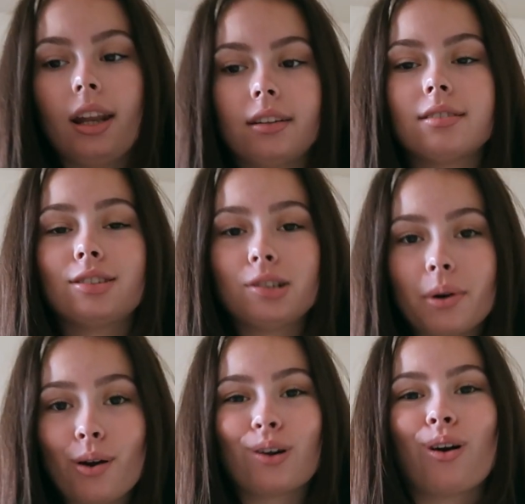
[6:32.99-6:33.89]
It is a
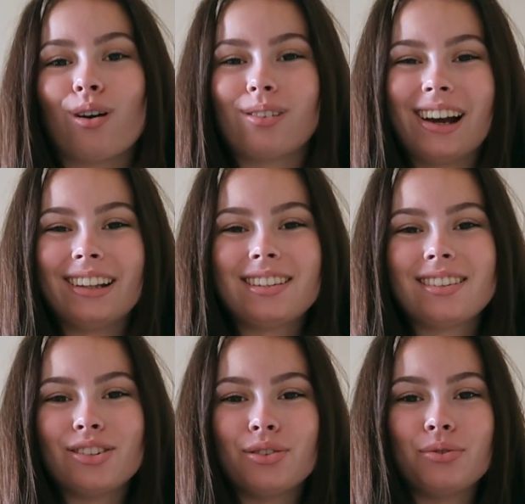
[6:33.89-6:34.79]
2-hour car ride
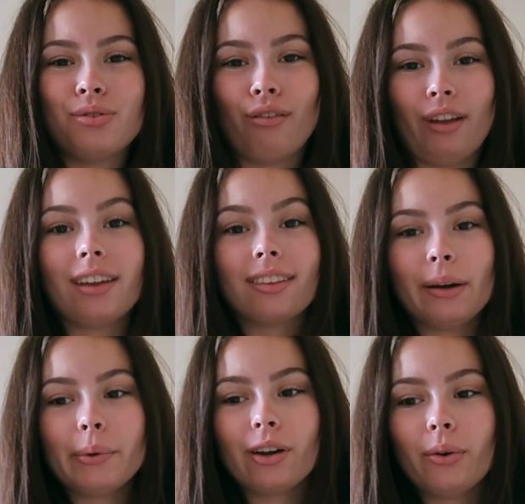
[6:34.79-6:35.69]
to the lake
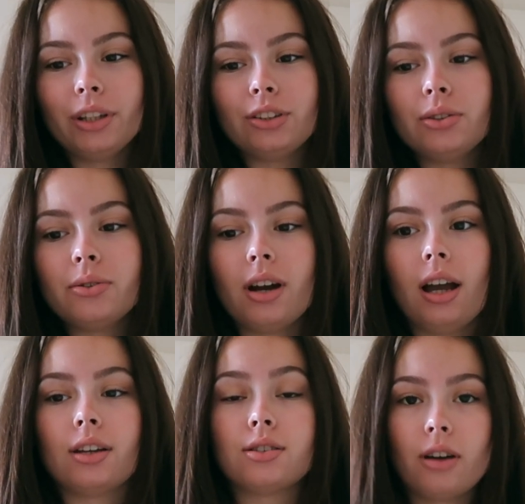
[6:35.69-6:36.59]
that we're going to,
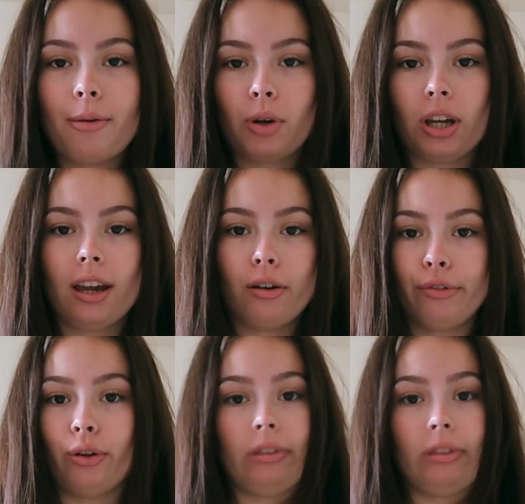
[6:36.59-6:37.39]
so I'm bringing a few